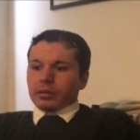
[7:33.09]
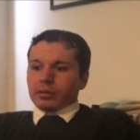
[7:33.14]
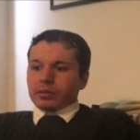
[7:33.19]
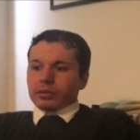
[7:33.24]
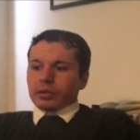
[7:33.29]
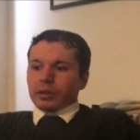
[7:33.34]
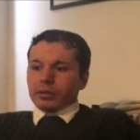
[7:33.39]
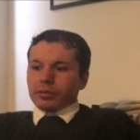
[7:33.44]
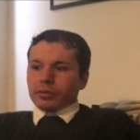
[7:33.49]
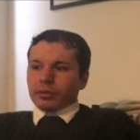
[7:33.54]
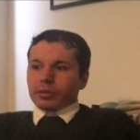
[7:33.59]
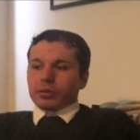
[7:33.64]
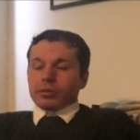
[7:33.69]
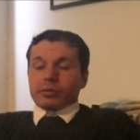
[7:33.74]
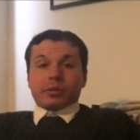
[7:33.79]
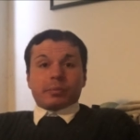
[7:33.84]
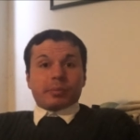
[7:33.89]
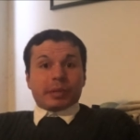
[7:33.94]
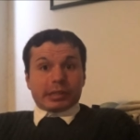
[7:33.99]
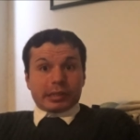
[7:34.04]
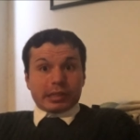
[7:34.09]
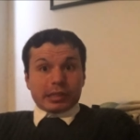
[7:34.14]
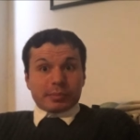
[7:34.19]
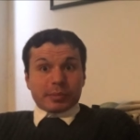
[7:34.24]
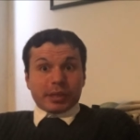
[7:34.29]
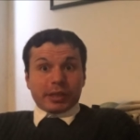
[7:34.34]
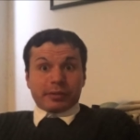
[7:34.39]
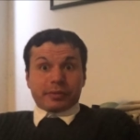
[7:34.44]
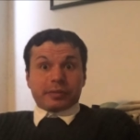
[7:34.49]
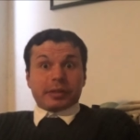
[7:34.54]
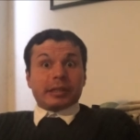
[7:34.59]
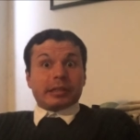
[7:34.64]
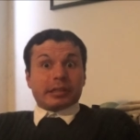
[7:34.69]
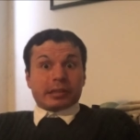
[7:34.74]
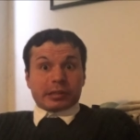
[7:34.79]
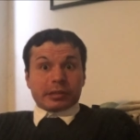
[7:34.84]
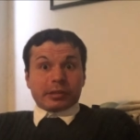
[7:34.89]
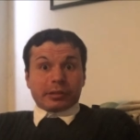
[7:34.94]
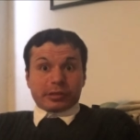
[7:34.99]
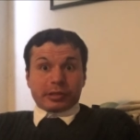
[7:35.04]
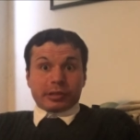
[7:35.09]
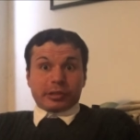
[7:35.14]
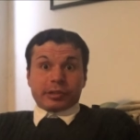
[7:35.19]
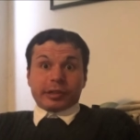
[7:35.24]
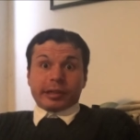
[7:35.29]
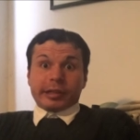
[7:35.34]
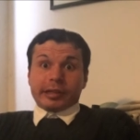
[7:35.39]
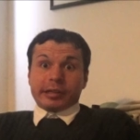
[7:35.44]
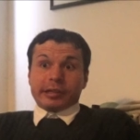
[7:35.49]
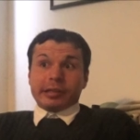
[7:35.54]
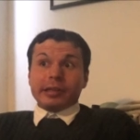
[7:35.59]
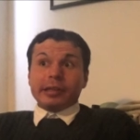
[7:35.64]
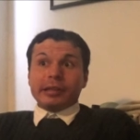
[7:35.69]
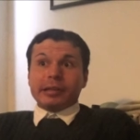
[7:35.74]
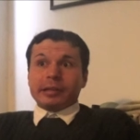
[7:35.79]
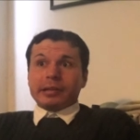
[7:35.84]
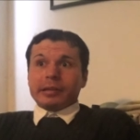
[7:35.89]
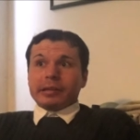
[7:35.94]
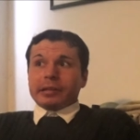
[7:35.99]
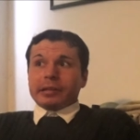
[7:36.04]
Sandra, of course, Mrs Murphy, the Scottish lady,